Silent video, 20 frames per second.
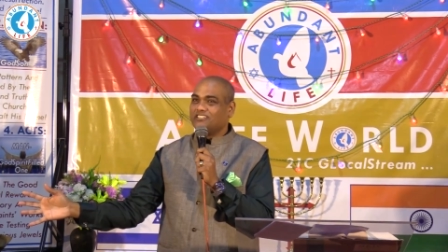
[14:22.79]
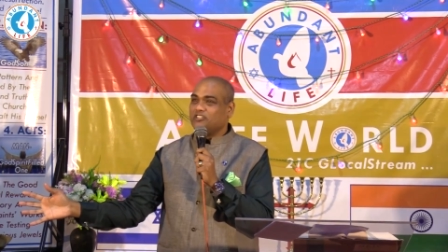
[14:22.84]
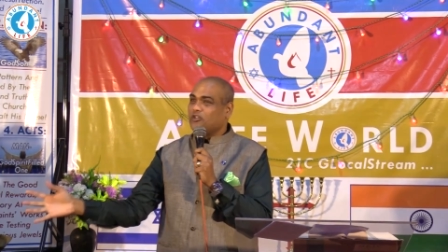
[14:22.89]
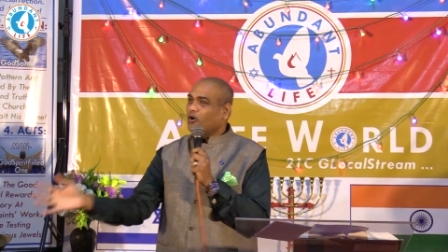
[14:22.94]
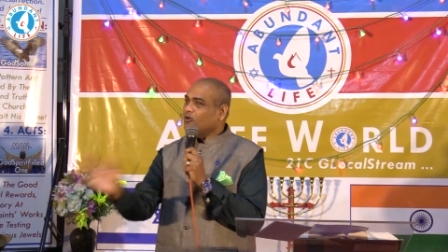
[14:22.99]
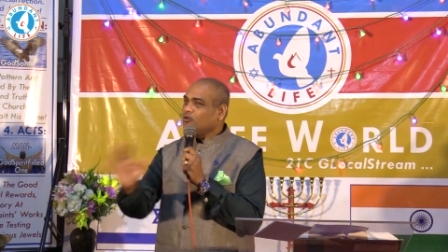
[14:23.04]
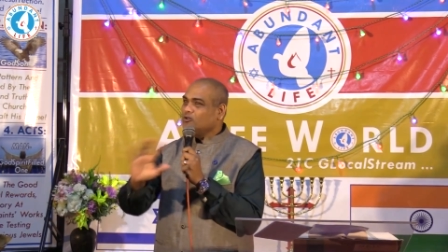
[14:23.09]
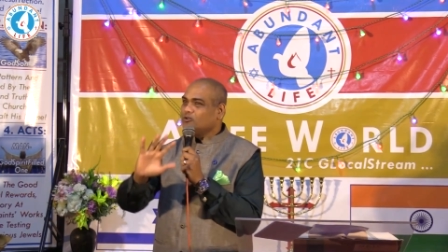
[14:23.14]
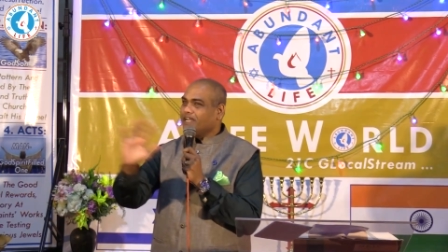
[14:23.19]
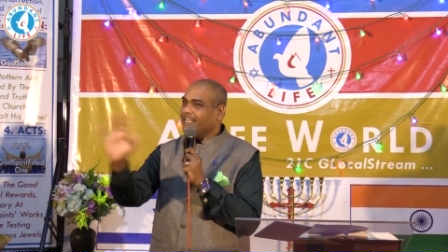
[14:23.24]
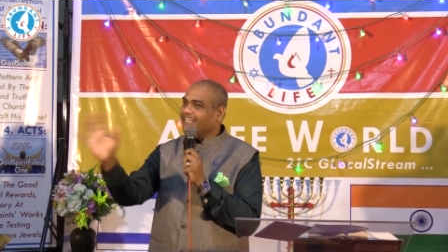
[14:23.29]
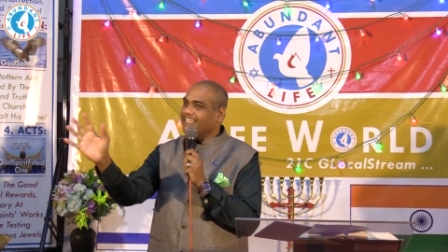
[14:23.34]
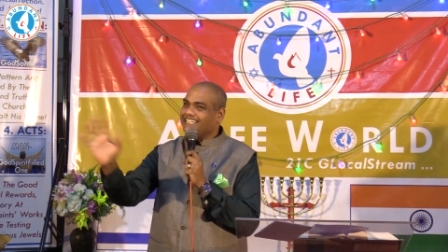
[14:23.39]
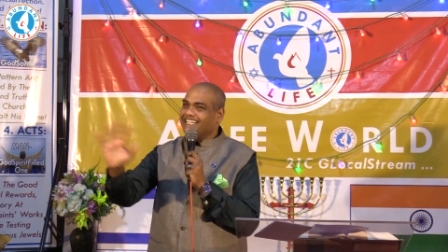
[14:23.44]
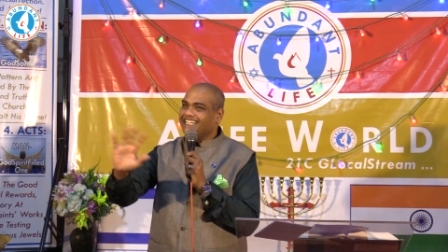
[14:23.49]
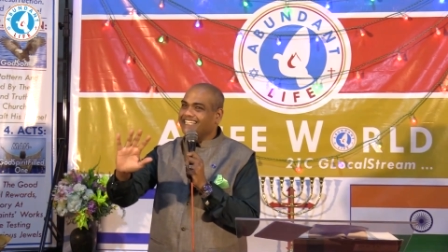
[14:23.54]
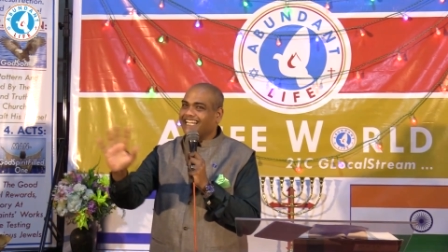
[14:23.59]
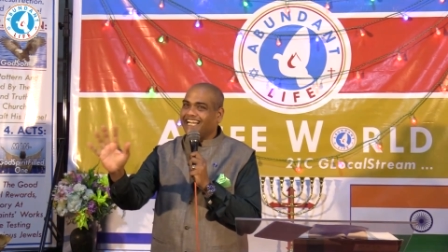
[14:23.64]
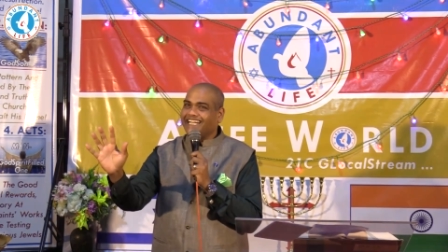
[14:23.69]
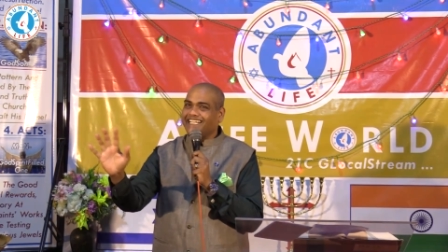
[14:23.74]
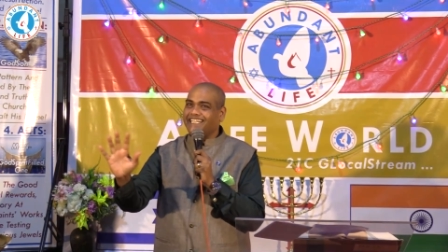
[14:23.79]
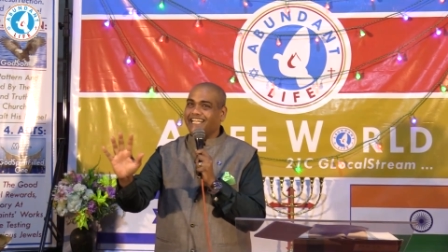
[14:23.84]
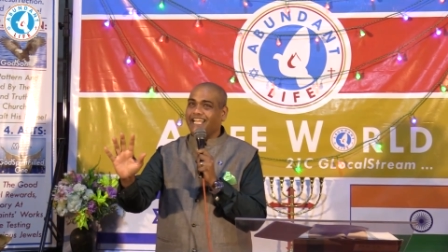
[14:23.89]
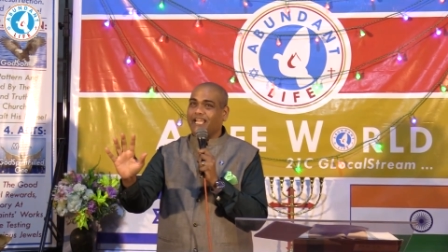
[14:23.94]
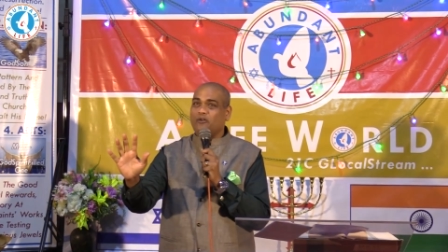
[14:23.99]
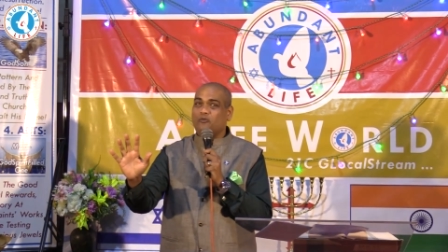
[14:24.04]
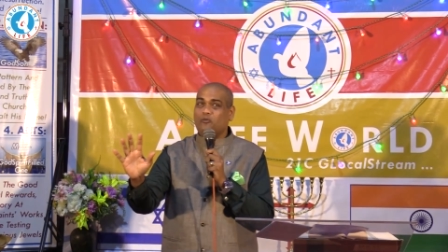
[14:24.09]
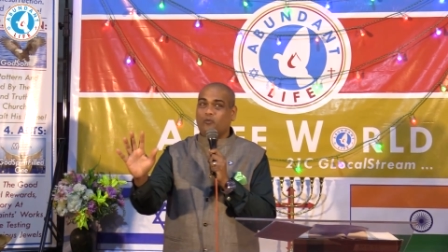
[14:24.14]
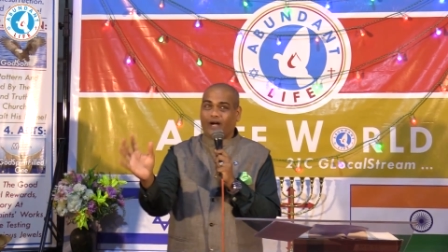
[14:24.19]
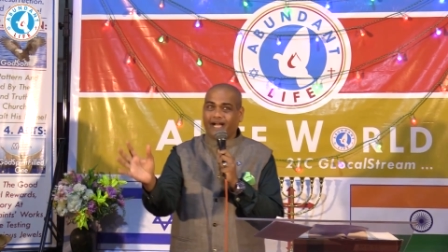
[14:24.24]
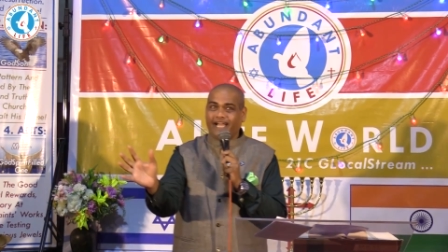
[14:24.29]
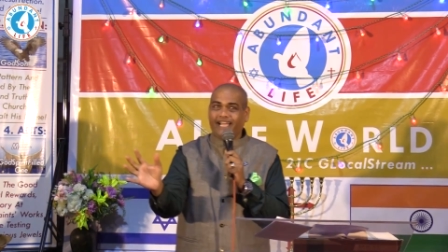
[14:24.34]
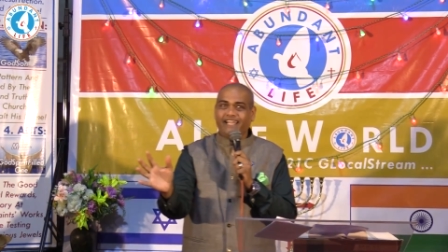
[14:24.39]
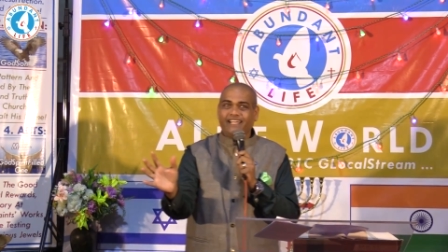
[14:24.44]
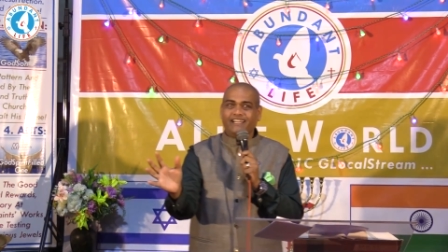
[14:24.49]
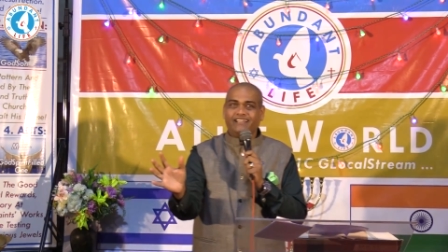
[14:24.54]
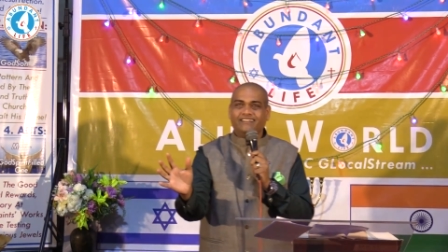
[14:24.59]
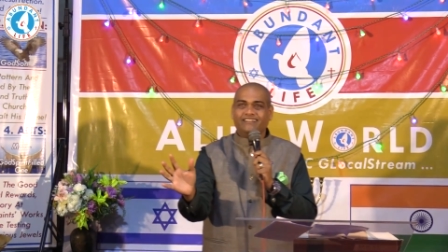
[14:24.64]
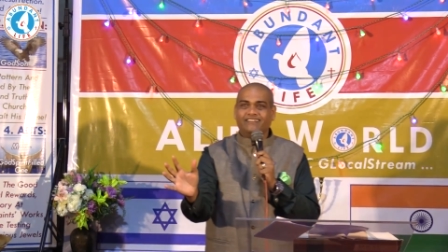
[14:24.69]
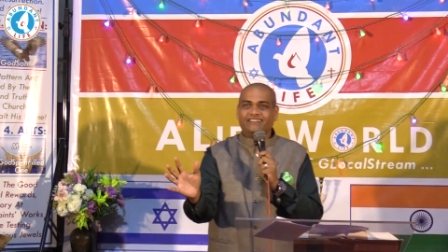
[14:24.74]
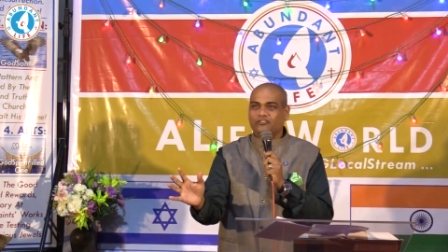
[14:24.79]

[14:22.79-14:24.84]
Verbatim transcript: Don't do anything that day. Why?